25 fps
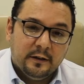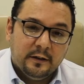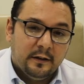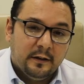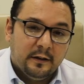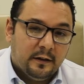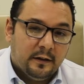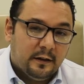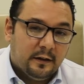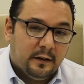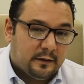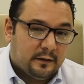
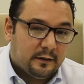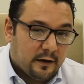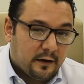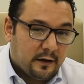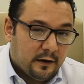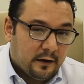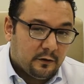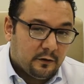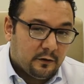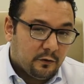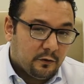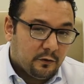is a
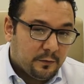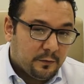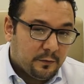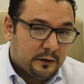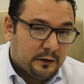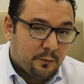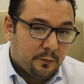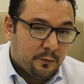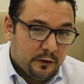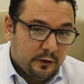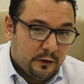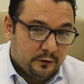kind of
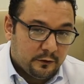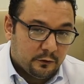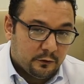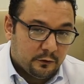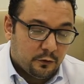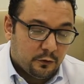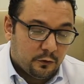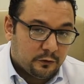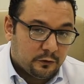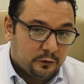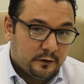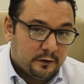metabolic
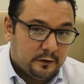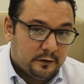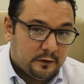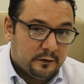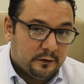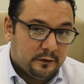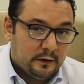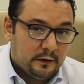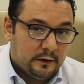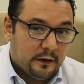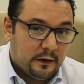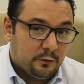disorder
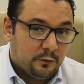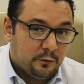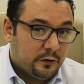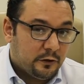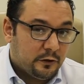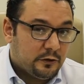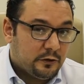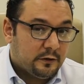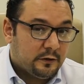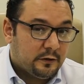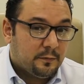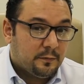in
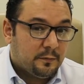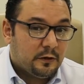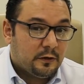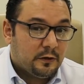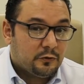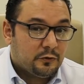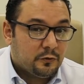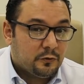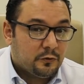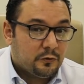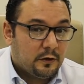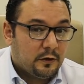which the blood
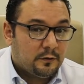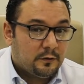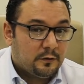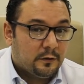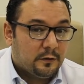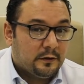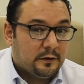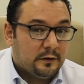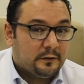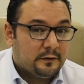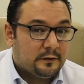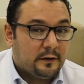sugar
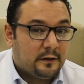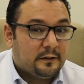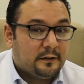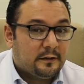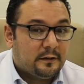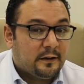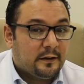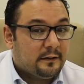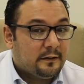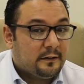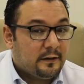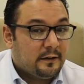will start
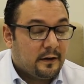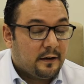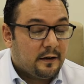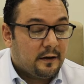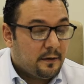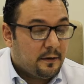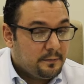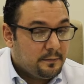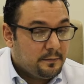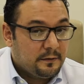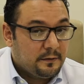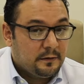rising
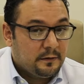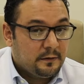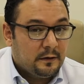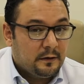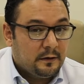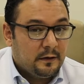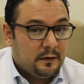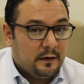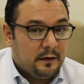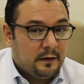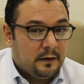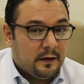up,
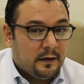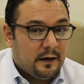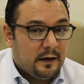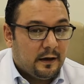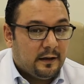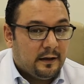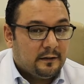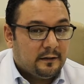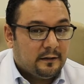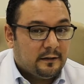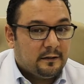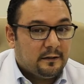
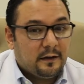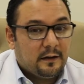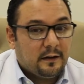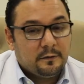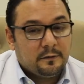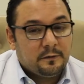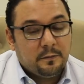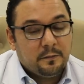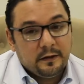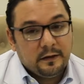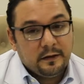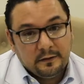and
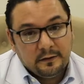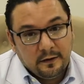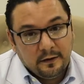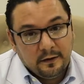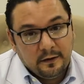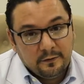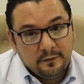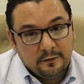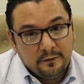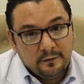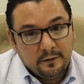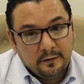that might
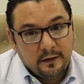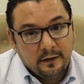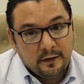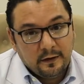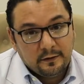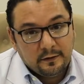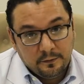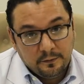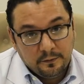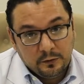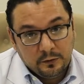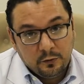give a
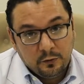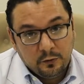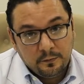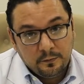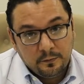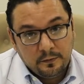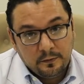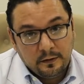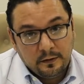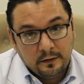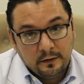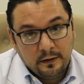symptom
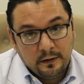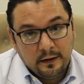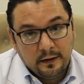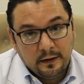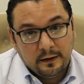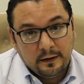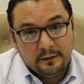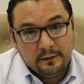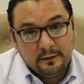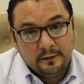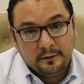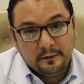
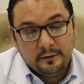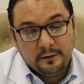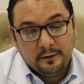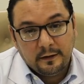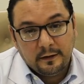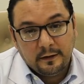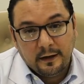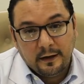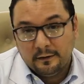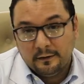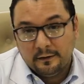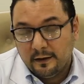and
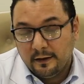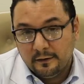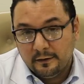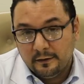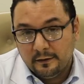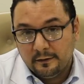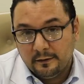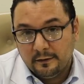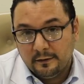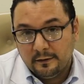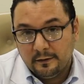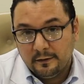at the
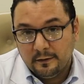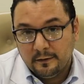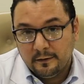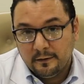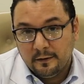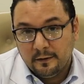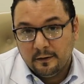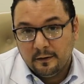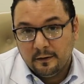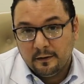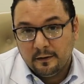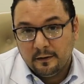end
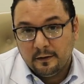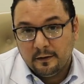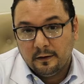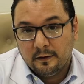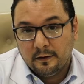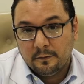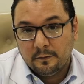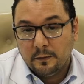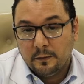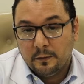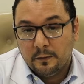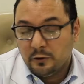
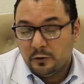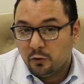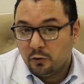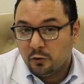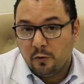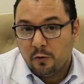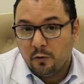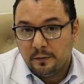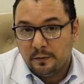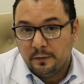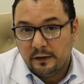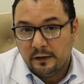major
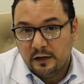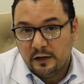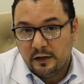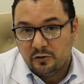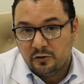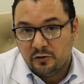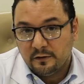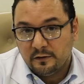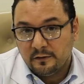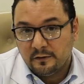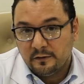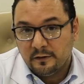
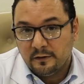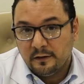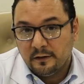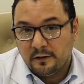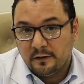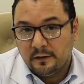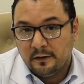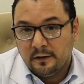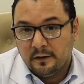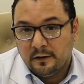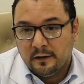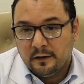complication.
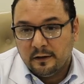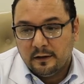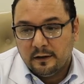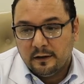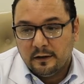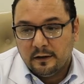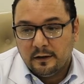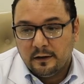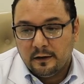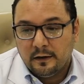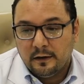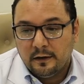
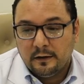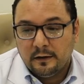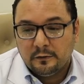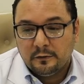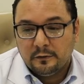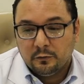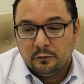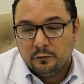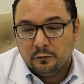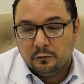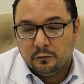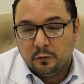
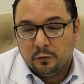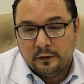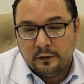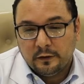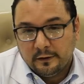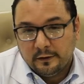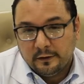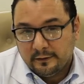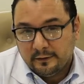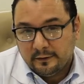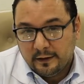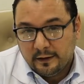To
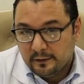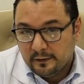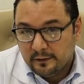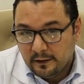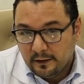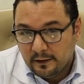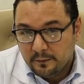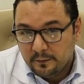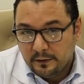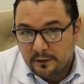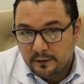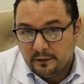understand the
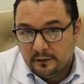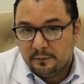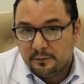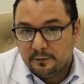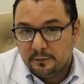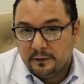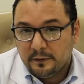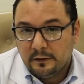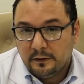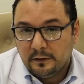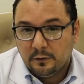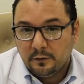diabetes
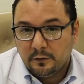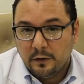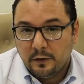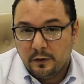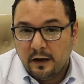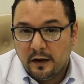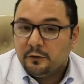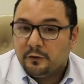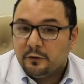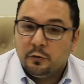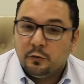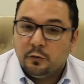better, we
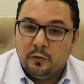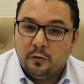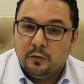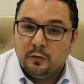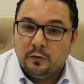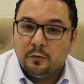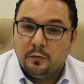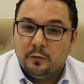have to know